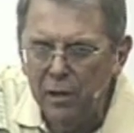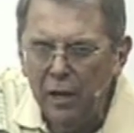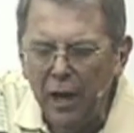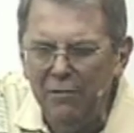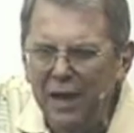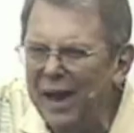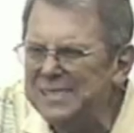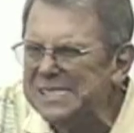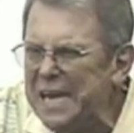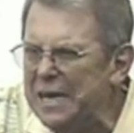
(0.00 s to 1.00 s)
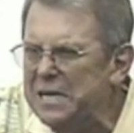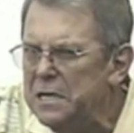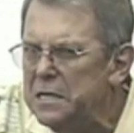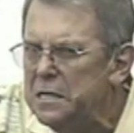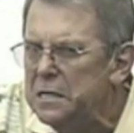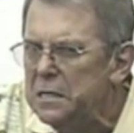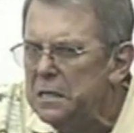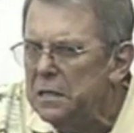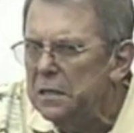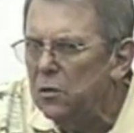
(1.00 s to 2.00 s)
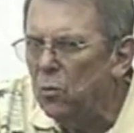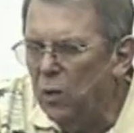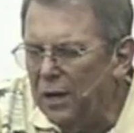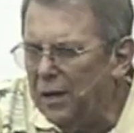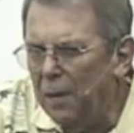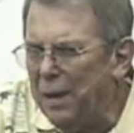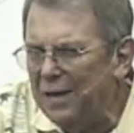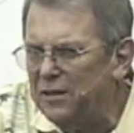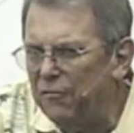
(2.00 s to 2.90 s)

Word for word: And then I said, what about the